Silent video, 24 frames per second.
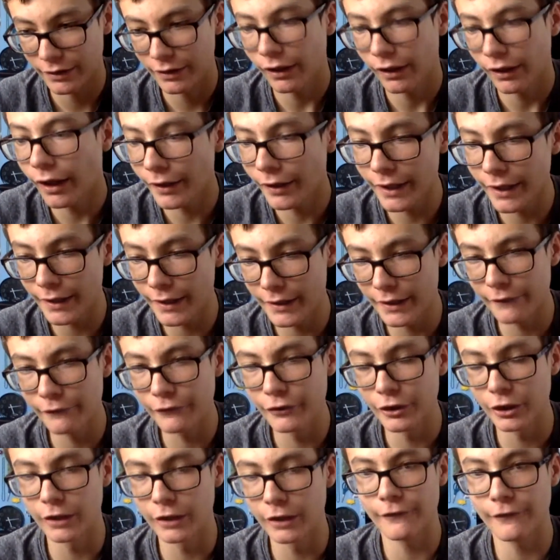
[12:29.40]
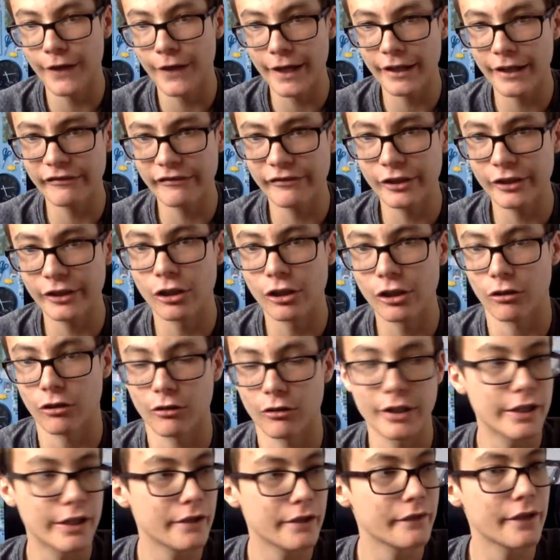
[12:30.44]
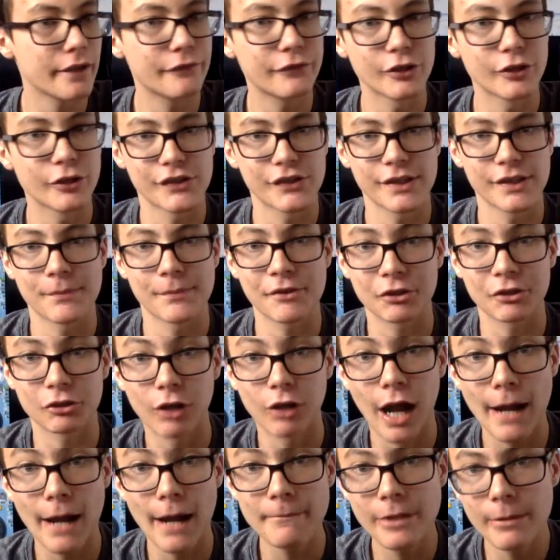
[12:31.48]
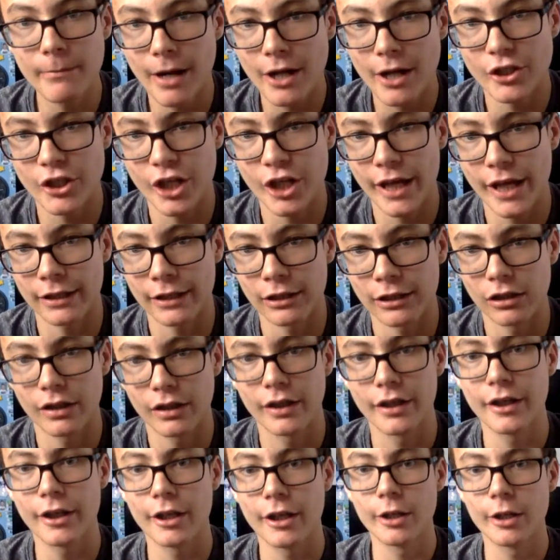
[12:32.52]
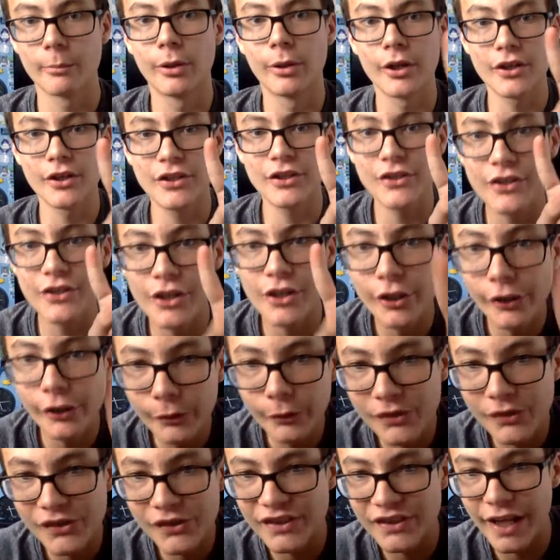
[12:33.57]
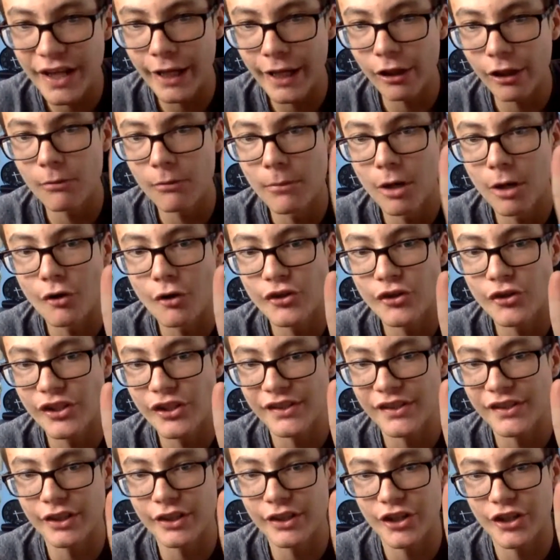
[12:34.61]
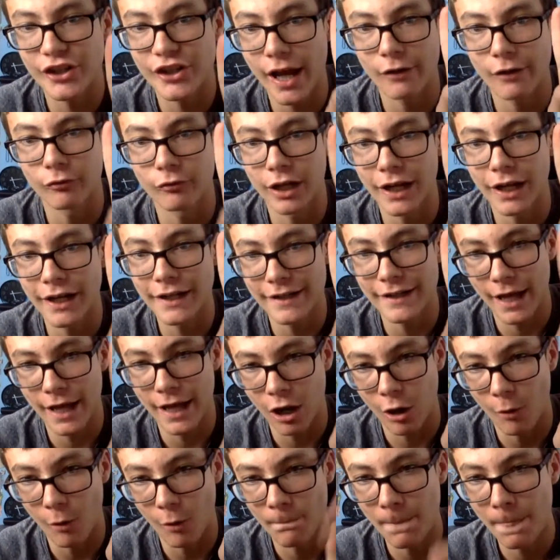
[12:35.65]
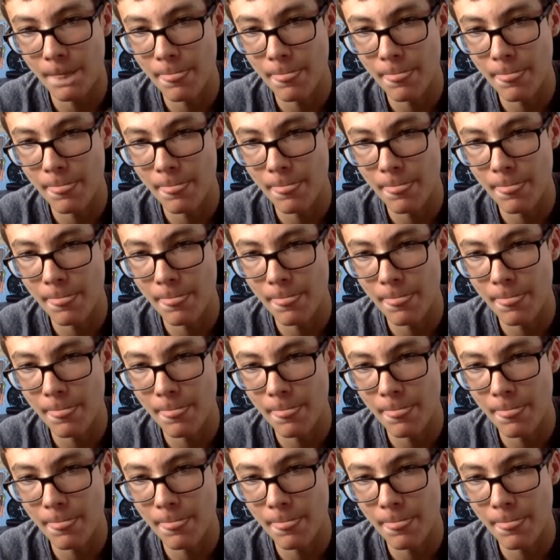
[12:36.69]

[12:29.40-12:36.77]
Again, if you're a fan of, if you're subscribed to my channel, put 2 snail emojis in the chat right now.